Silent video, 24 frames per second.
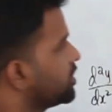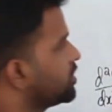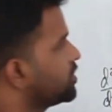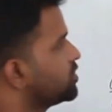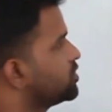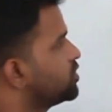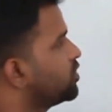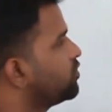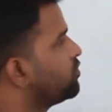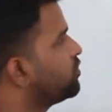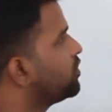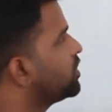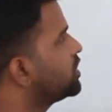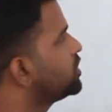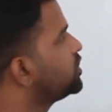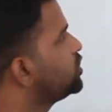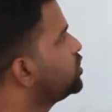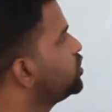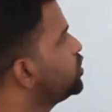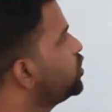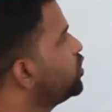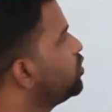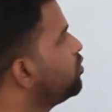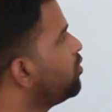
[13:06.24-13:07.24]
So for
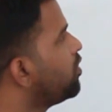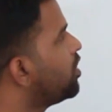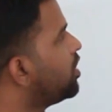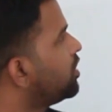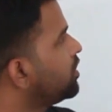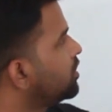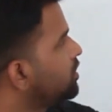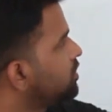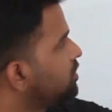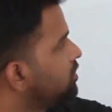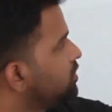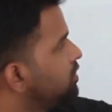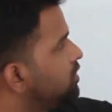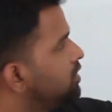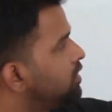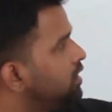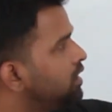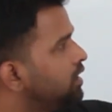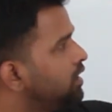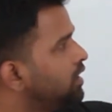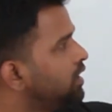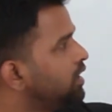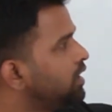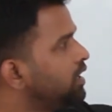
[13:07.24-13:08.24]
2 more,
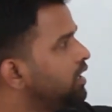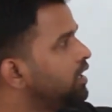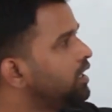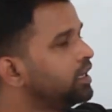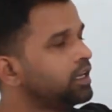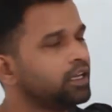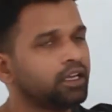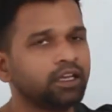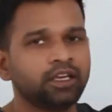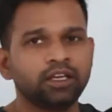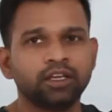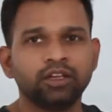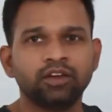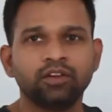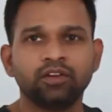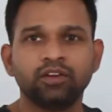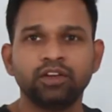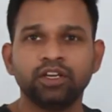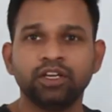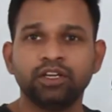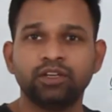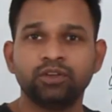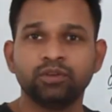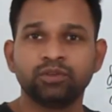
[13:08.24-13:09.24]
you don't
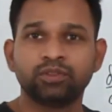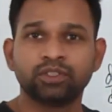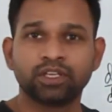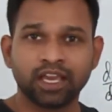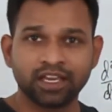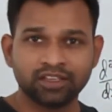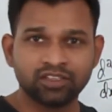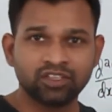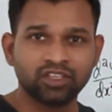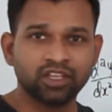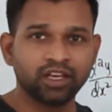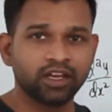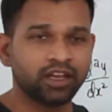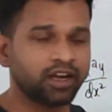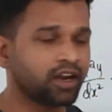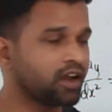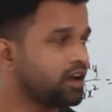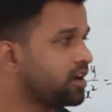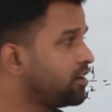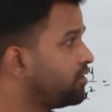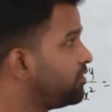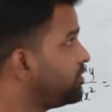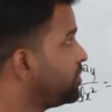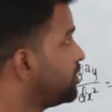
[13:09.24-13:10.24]
need to sketch the
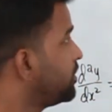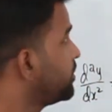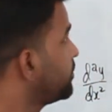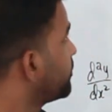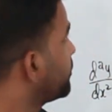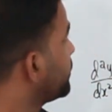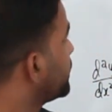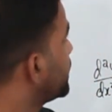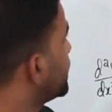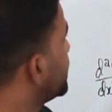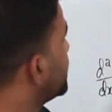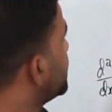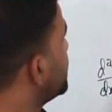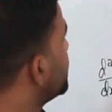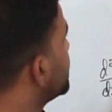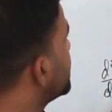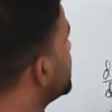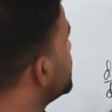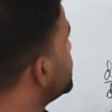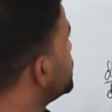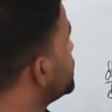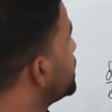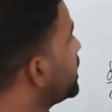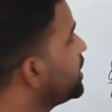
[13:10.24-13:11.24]
graph. You
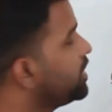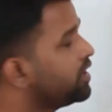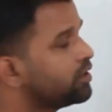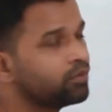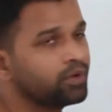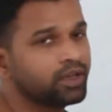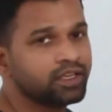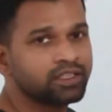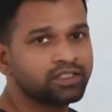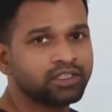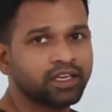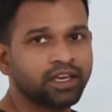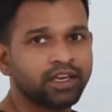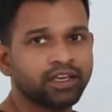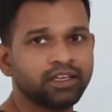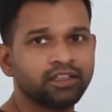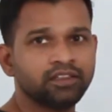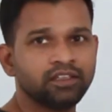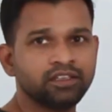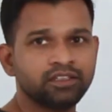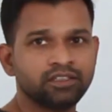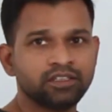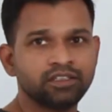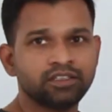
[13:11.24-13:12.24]
can straight away
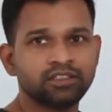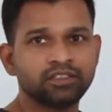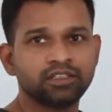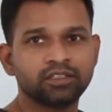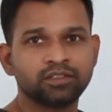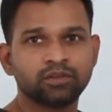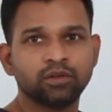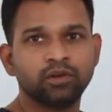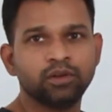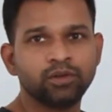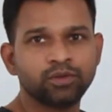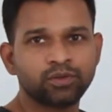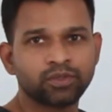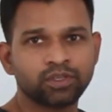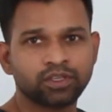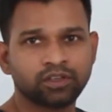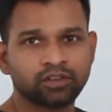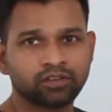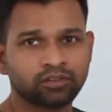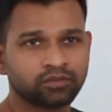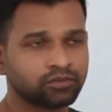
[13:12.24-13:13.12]
say this is the solution.